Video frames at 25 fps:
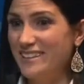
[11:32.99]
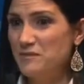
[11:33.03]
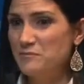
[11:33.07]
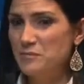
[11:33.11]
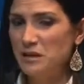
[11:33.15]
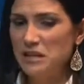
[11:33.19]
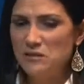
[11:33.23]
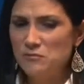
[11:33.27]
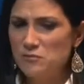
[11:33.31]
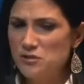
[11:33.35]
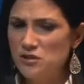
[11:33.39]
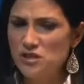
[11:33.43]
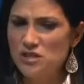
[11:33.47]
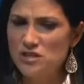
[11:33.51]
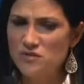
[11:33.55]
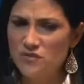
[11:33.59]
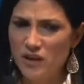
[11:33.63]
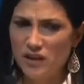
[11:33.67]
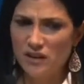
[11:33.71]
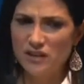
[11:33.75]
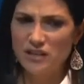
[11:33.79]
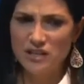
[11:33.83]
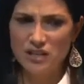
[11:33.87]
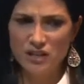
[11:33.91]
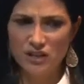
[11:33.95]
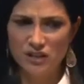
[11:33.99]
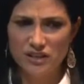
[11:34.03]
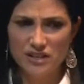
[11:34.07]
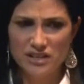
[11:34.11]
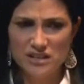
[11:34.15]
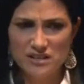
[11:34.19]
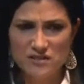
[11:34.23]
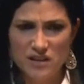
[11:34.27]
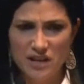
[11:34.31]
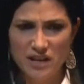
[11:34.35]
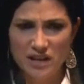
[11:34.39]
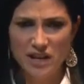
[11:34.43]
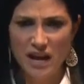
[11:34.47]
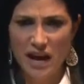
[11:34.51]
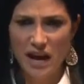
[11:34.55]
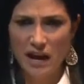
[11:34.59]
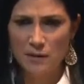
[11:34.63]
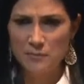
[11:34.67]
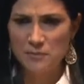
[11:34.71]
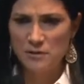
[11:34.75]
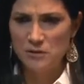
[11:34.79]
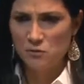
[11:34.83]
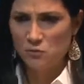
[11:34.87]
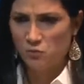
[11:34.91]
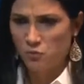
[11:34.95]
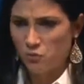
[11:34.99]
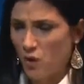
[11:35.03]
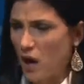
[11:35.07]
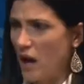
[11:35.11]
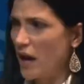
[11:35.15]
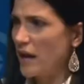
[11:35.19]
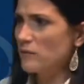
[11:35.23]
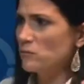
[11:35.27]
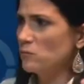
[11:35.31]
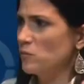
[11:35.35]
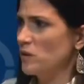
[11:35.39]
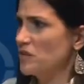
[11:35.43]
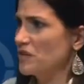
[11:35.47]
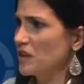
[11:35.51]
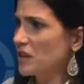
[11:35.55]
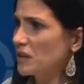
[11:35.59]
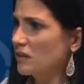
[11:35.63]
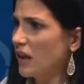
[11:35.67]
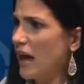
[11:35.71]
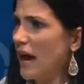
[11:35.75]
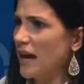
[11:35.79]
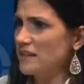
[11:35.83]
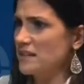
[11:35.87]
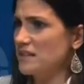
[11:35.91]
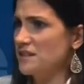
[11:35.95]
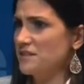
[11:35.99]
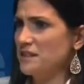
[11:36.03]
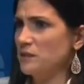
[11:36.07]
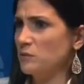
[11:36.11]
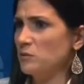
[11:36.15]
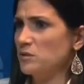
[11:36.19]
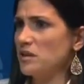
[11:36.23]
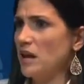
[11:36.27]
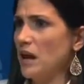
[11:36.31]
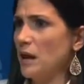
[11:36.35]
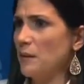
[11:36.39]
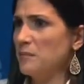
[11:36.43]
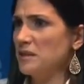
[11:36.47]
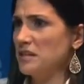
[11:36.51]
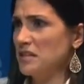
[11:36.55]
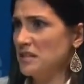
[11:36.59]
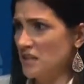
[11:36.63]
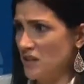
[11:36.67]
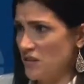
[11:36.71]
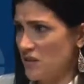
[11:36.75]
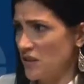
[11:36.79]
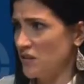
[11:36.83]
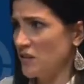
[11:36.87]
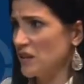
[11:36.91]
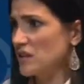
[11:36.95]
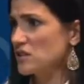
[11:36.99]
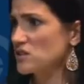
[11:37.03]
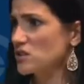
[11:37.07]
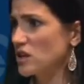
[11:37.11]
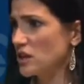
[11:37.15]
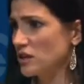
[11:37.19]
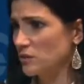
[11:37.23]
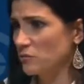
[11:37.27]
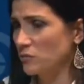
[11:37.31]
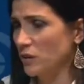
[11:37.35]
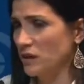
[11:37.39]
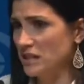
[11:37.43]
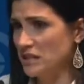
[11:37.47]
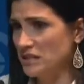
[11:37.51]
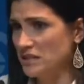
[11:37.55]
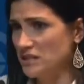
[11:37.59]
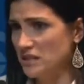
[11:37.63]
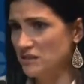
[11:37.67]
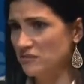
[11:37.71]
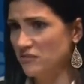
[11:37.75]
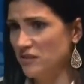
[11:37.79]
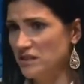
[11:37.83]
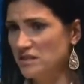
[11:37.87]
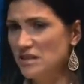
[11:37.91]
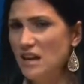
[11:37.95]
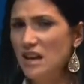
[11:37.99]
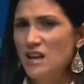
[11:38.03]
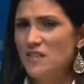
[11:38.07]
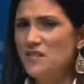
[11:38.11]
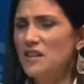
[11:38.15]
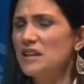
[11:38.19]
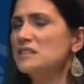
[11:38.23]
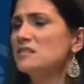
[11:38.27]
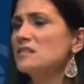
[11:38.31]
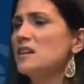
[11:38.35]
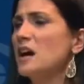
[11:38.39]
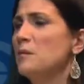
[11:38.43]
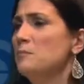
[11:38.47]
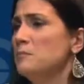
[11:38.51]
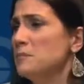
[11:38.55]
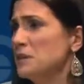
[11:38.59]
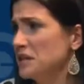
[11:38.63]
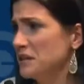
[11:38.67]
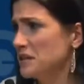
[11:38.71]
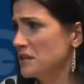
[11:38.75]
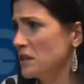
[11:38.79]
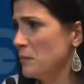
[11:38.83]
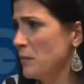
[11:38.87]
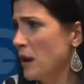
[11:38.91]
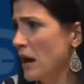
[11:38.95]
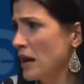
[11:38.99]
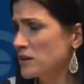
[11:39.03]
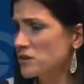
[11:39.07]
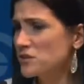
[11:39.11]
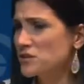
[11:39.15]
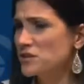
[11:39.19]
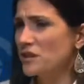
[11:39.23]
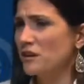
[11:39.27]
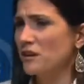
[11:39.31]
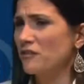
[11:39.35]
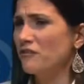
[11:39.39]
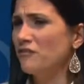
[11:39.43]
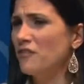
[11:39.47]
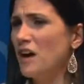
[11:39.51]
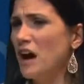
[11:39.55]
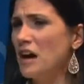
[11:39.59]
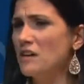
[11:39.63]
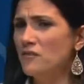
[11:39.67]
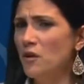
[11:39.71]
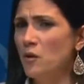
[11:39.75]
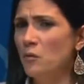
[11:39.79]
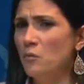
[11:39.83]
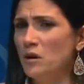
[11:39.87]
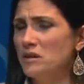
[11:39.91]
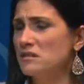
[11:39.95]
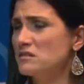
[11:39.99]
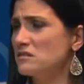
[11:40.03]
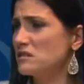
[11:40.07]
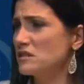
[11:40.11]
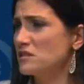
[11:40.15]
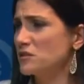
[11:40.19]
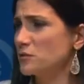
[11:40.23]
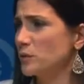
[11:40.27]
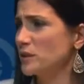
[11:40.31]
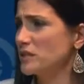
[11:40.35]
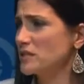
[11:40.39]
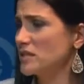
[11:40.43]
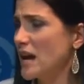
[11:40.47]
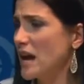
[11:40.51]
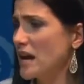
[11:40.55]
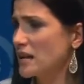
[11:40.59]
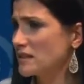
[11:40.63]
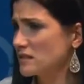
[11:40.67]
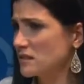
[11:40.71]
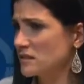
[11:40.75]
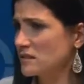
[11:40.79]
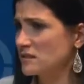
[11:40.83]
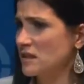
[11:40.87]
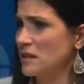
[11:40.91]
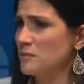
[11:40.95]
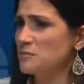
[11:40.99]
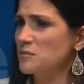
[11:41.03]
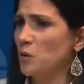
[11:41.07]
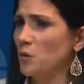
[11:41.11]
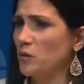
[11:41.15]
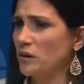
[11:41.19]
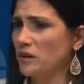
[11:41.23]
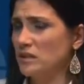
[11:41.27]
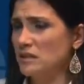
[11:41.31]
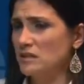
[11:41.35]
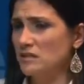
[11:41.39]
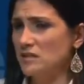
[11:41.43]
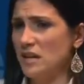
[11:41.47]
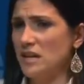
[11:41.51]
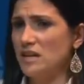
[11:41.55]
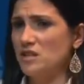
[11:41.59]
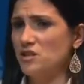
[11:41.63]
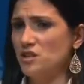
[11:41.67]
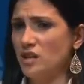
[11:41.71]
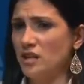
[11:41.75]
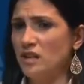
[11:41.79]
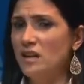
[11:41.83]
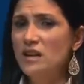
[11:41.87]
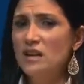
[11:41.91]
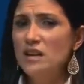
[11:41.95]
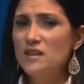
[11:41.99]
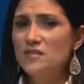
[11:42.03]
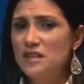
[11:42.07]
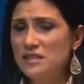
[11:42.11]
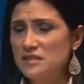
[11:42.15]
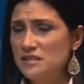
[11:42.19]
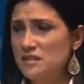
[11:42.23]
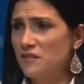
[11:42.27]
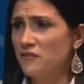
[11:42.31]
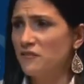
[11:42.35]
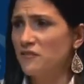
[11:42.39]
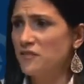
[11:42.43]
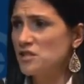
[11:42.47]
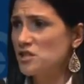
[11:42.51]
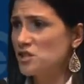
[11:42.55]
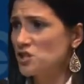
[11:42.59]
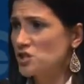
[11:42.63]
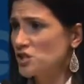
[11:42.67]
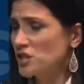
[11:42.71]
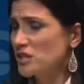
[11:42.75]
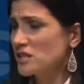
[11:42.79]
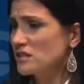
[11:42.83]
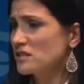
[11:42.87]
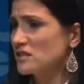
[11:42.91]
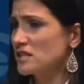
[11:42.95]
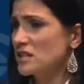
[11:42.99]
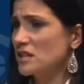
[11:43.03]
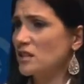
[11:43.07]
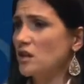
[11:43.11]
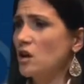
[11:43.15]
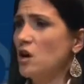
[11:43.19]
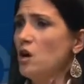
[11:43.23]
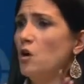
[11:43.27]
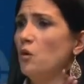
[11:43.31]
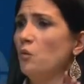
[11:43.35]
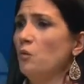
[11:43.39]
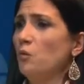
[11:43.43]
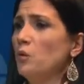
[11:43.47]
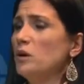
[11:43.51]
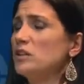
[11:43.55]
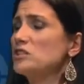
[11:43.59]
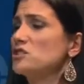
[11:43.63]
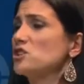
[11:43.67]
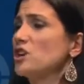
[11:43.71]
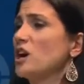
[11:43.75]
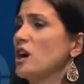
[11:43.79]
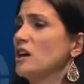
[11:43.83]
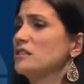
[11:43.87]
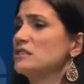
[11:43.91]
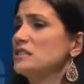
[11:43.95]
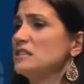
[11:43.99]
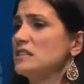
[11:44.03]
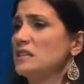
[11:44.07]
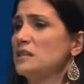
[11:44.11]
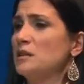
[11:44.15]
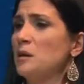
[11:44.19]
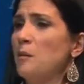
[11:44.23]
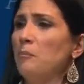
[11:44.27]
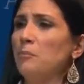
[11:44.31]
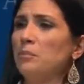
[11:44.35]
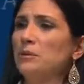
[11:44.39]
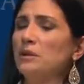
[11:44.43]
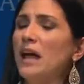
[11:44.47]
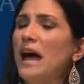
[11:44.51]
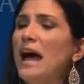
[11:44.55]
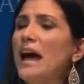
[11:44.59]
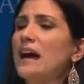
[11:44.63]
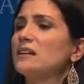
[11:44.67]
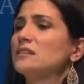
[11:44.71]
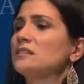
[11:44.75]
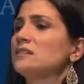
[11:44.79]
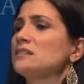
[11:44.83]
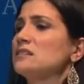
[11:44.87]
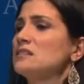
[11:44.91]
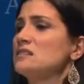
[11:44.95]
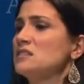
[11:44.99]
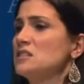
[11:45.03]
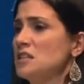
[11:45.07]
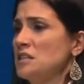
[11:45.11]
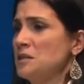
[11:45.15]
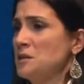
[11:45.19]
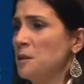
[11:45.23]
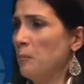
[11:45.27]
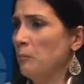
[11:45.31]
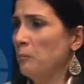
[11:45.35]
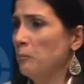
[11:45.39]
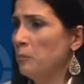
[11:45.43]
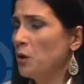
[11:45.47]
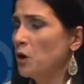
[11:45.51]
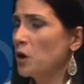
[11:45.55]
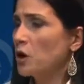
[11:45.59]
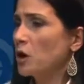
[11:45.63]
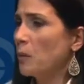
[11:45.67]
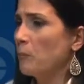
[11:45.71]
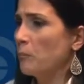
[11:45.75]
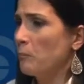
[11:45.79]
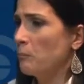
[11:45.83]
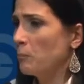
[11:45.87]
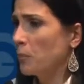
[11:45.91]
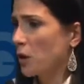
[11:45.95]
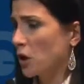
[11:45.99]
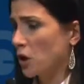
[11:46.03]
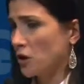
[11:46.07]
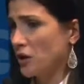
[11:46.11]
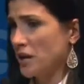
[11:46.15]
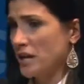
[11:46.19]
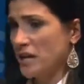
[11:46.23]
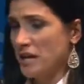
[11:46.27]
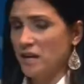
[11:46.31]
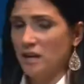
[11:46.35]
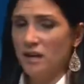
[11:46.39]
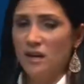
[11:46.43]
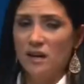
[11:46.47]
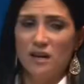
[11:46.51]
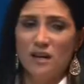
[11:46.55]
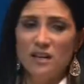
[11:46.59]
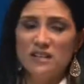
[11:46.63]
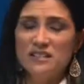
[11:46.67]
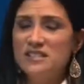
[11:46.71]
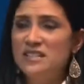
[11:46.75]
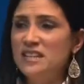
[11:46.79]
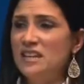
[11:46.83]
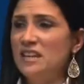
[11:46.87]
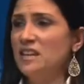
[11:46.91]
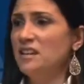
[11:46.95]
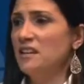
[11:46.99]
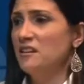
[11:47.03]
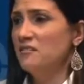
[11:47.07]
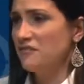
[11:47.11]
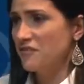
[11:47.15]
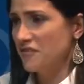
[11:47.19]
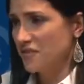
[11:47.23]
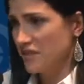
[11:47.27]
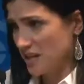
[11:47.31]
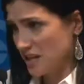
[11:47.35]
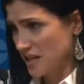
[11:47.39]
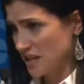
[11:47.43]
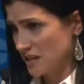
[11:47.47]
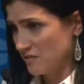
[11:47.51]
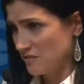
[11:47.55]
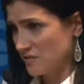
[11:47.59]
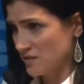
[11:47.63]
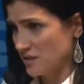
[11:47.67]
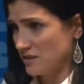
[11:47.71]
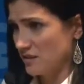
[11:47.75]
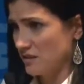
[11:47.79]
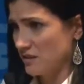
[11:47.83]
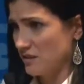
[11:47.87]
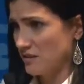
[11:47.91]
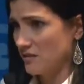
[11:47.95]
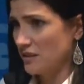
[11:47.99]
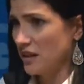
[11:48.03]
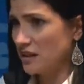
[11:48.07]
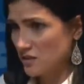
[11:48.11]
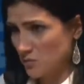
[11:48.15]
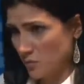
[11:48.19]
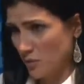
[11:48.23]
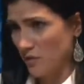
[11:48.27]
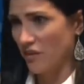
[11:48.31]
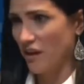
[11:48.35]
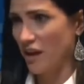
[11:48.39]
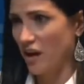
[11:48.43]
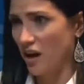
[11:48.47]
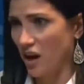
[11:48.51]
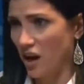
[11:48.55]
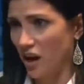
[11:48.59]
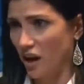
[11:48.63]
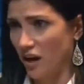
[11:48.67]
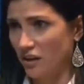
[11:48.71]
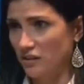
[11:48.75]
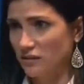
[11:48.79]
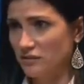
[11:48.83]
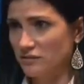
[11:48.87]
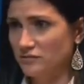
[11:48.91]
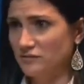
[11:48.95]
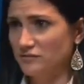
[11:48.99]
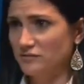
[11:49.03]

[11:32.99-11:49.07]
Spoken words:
but it was just very curious that it happened right when the Gladney thing was happening, and then they started running defense. That's not Media Matters. They're a 501c3 tax-exempt organization that's a fascistic, witch-hunting, blacklisting, book-burning den of thieves. That's what they are. Lift